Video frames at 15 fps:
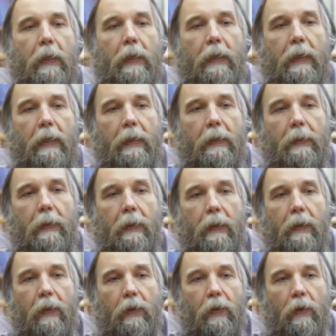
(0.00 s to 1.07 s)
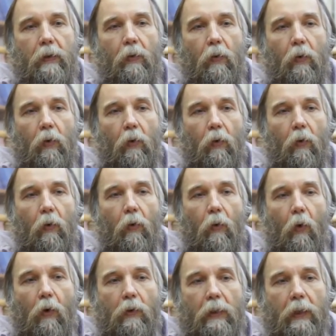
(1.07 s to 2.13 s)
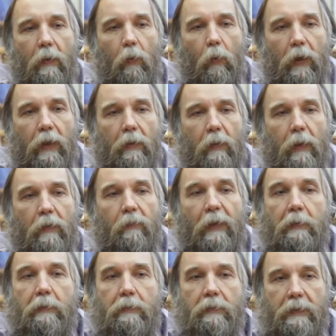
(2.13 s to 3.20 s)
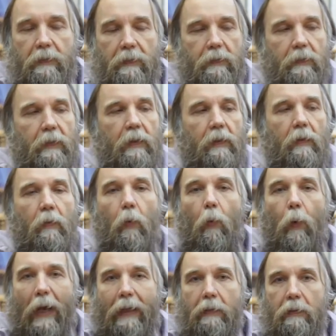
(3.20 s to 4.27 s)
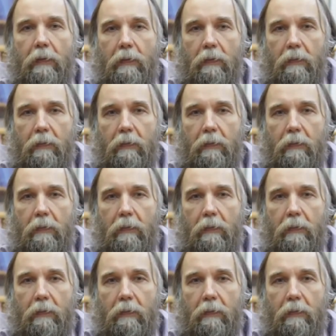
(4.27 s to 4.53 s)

in the only involuted in the one